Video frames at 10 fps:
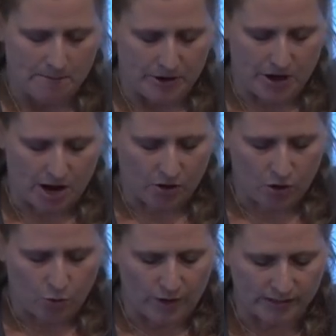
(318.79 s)
but not a
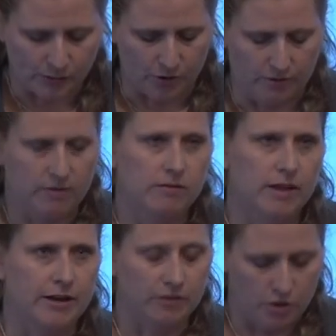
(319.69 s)
whole week's worth,
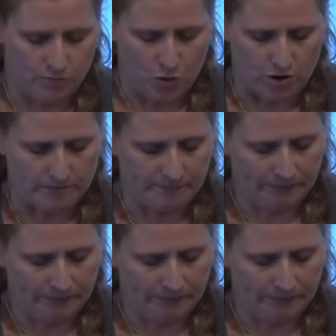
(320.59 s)
let alone more.